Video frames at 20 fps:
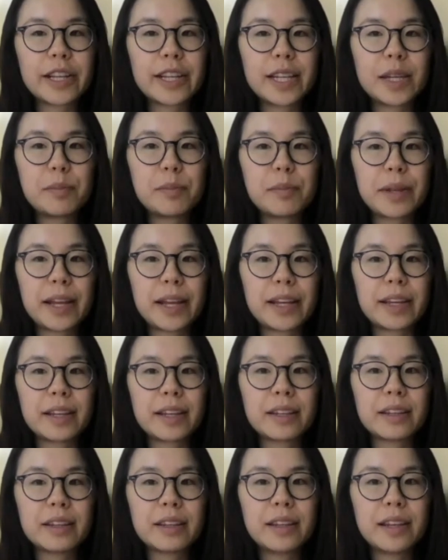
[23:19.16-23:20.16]
like
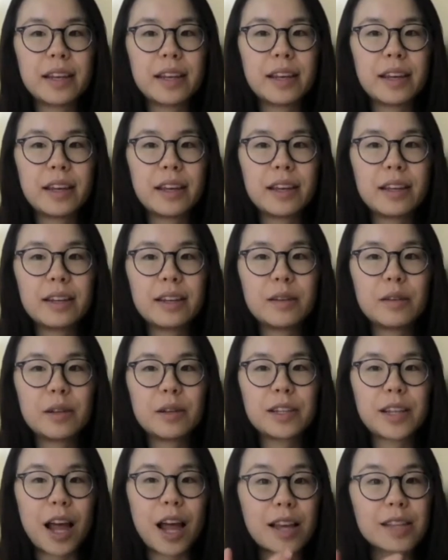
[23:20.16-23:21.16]
the
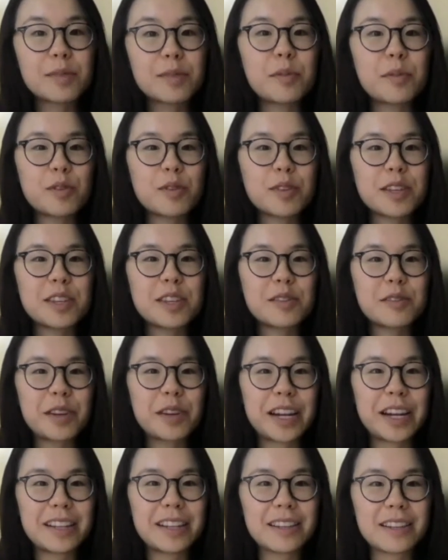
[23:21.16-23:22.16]
osmosis, right?